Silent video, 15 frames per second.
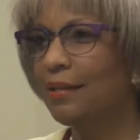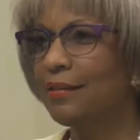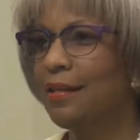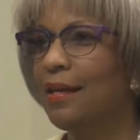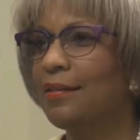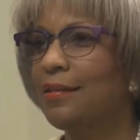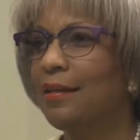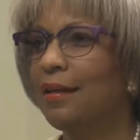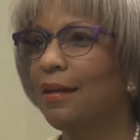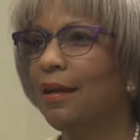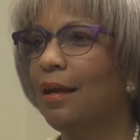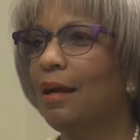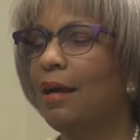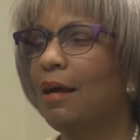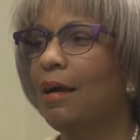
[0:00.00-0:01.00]
exciting.
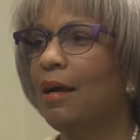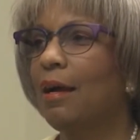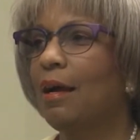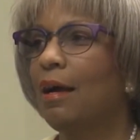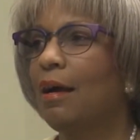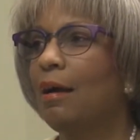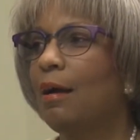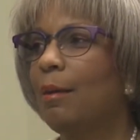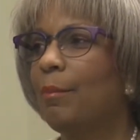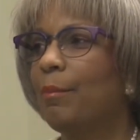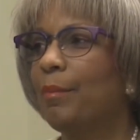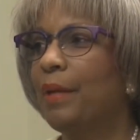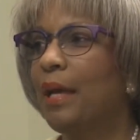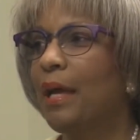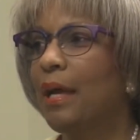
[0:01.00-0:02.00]

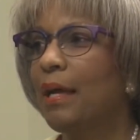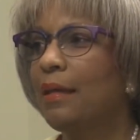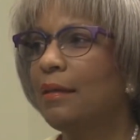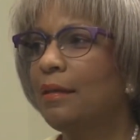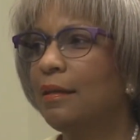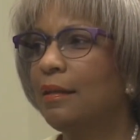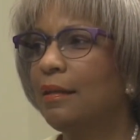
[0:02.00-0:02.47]
And